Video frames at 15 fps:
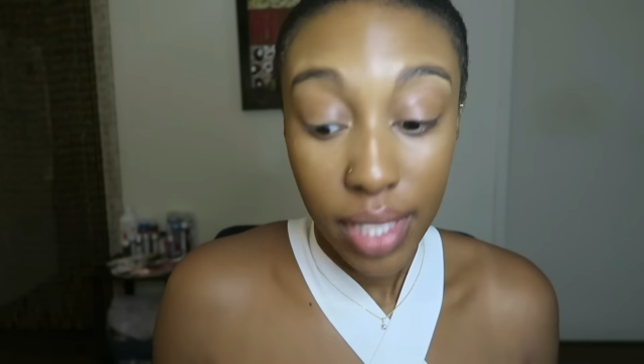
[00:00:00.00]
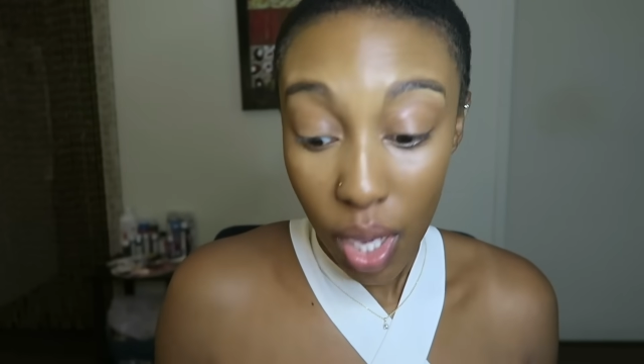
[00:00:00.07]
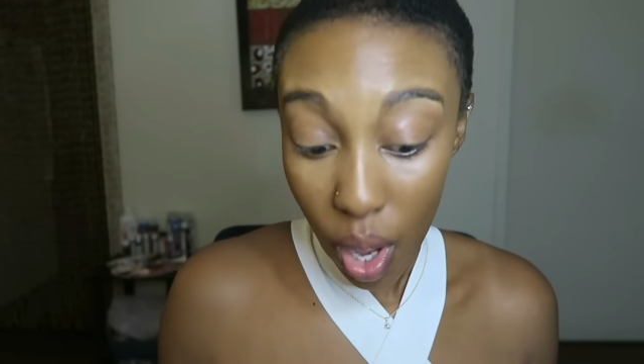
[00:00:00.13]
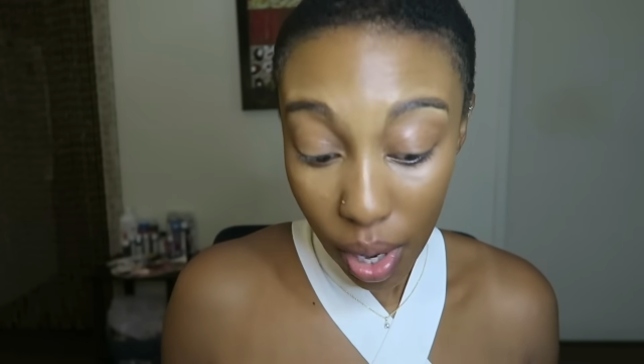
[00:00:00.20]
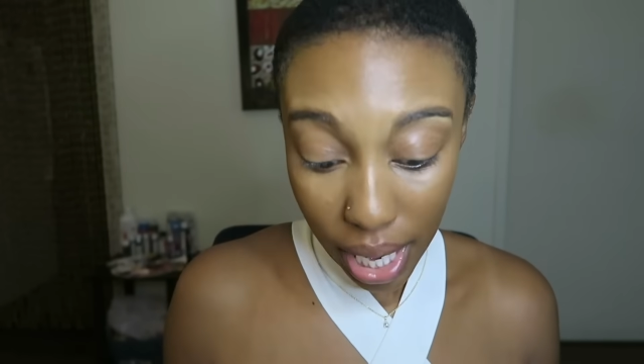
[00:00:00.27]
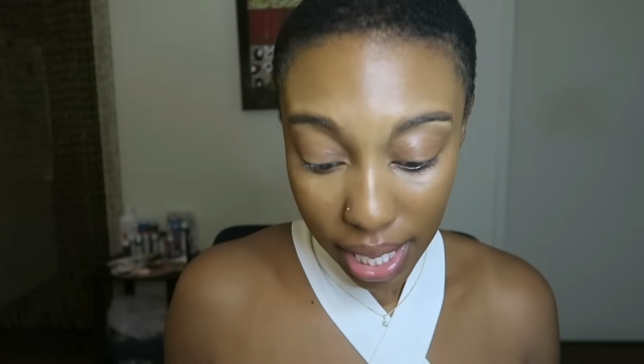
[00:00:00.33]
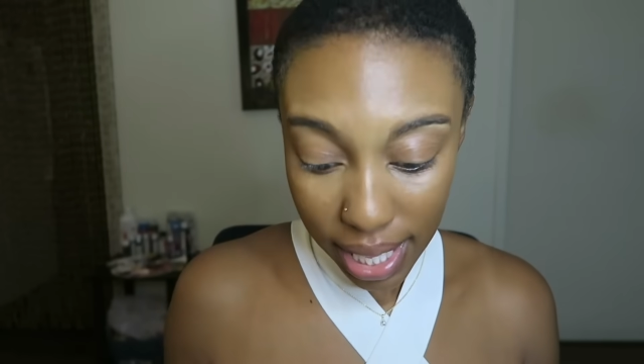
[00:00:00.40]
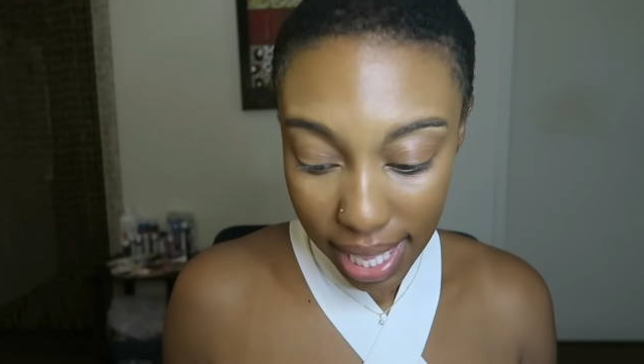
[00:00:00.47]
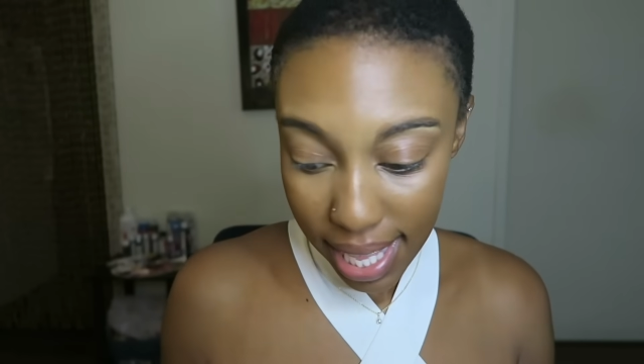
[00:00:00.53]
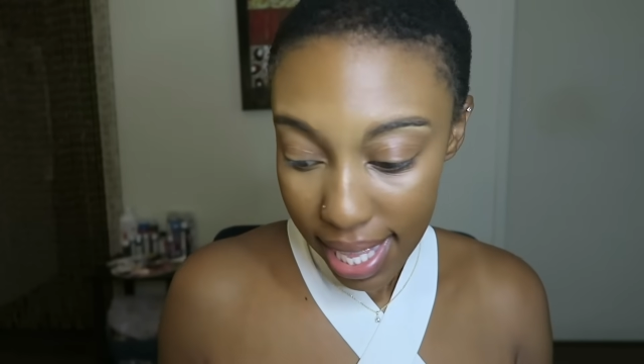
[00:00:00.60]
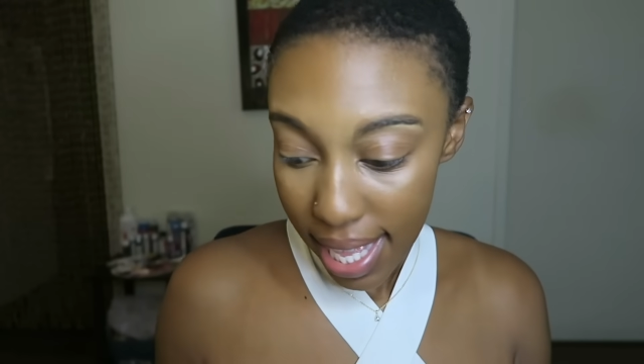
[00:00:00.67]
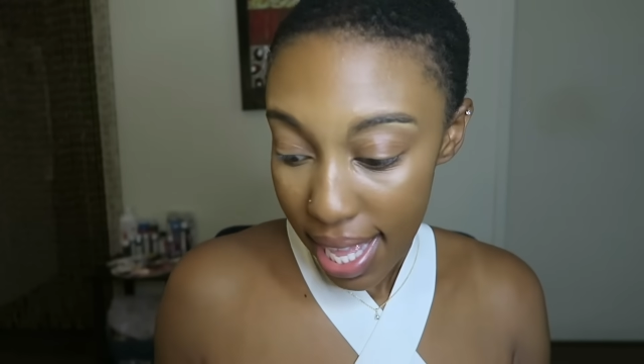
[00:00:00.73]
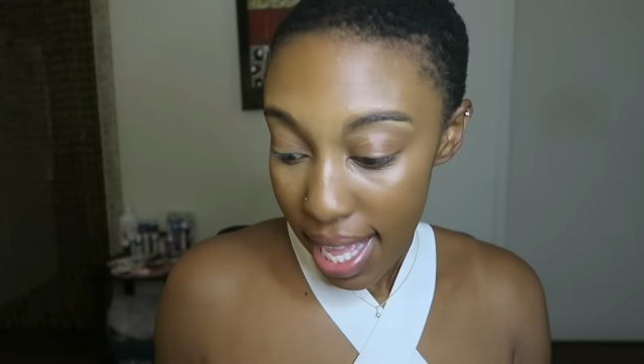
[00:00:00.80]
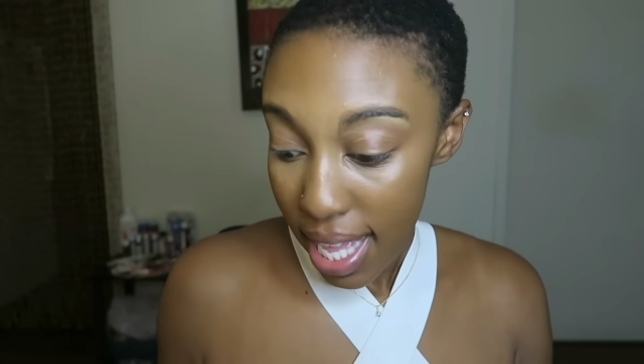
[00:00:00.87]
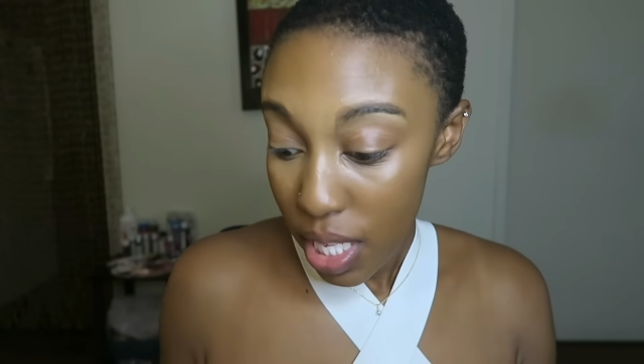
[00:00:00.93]
Okay.
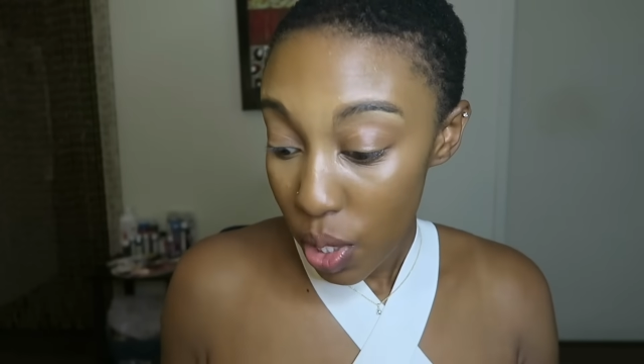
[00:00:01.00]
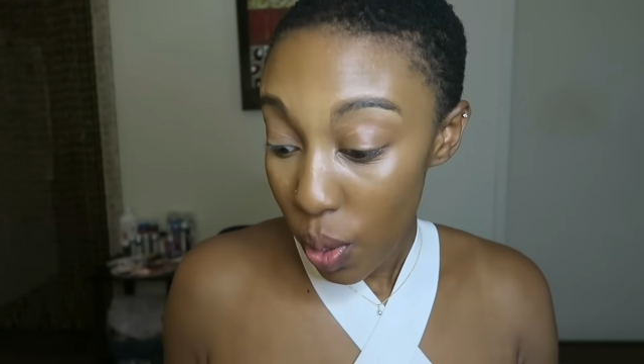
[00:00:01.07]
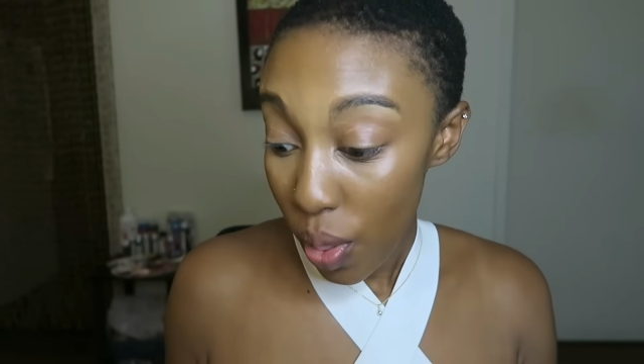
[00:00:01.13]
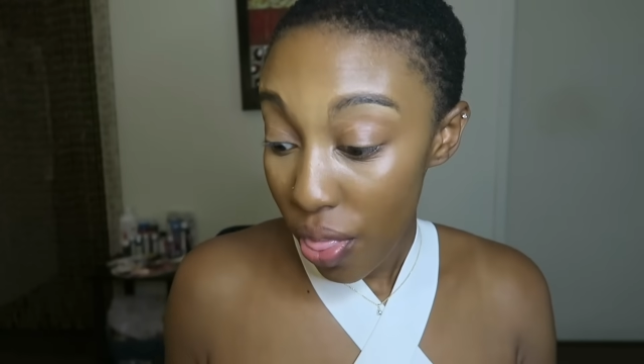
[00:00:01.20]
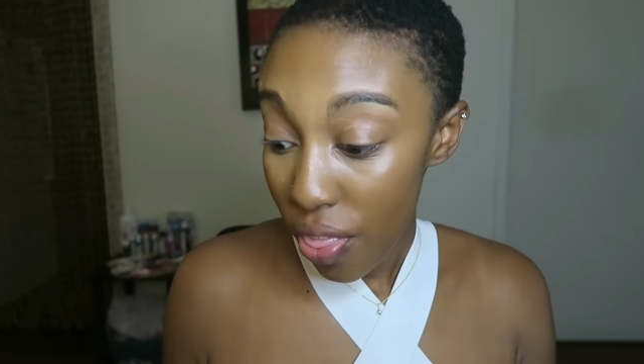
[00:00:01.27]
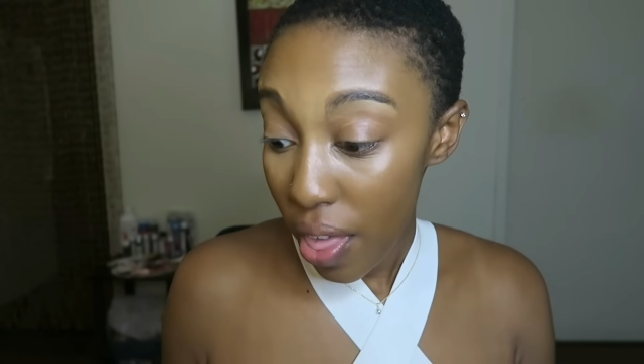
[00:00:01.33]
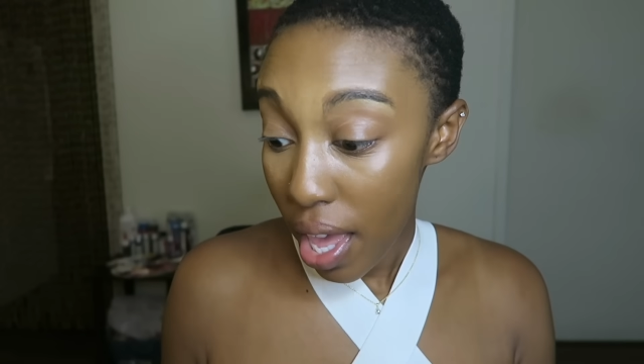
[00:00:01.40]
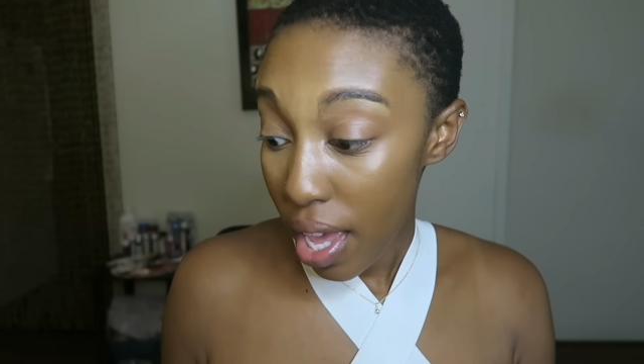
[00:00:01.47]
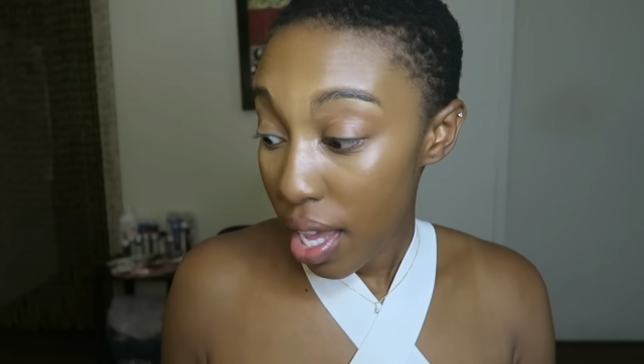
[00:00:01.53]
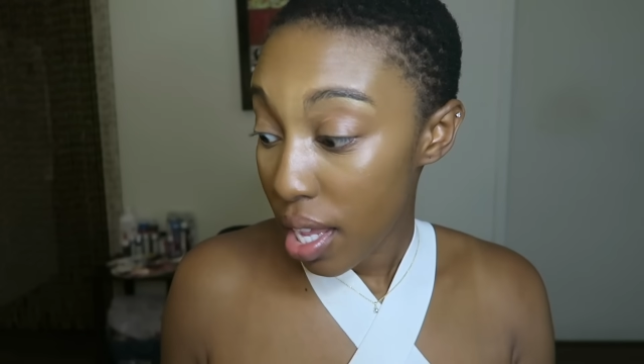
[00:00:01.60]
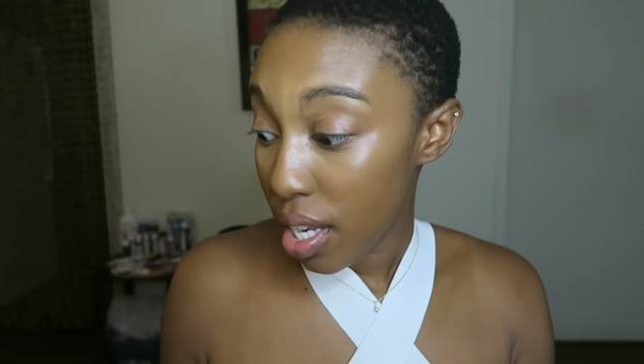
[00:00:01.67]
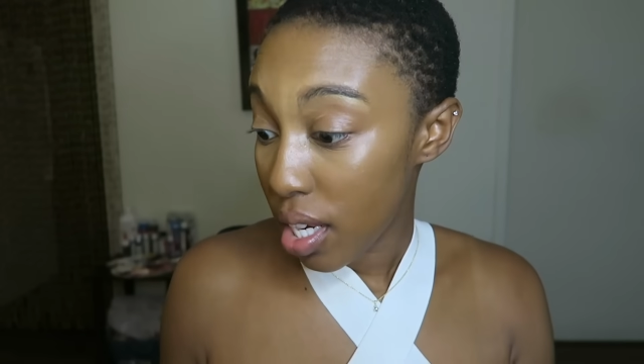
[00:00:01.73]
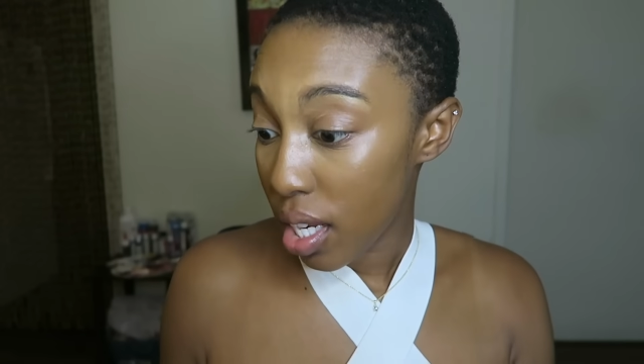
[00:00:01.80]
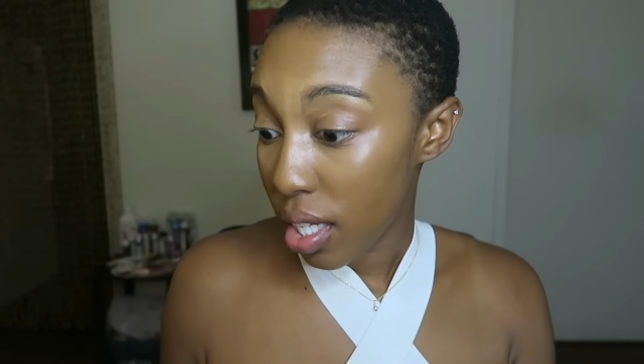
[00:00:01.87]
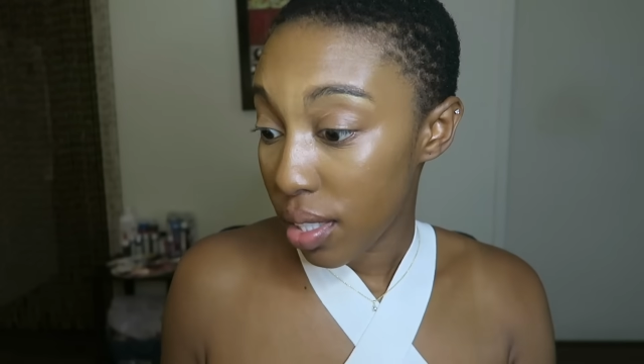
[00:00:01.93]
So
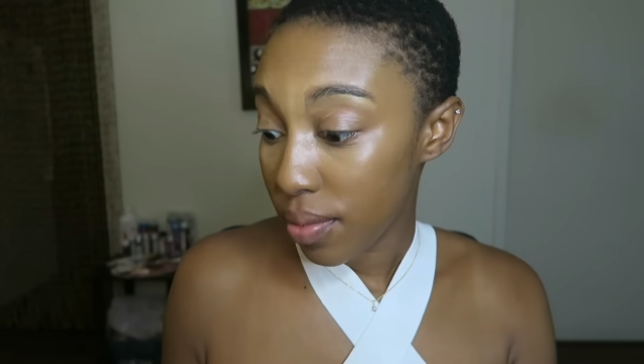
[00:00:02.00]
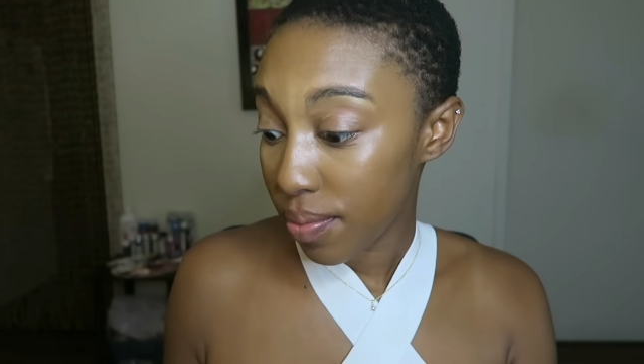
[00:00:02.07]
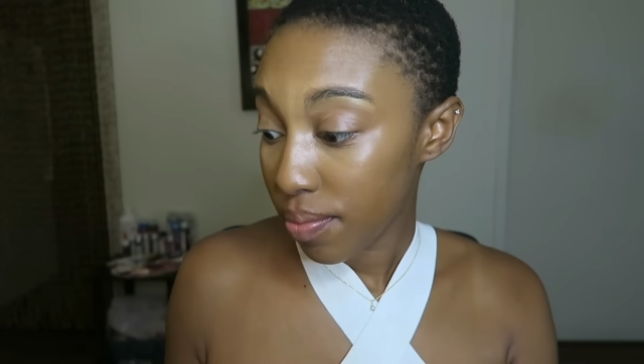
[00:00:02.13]
then,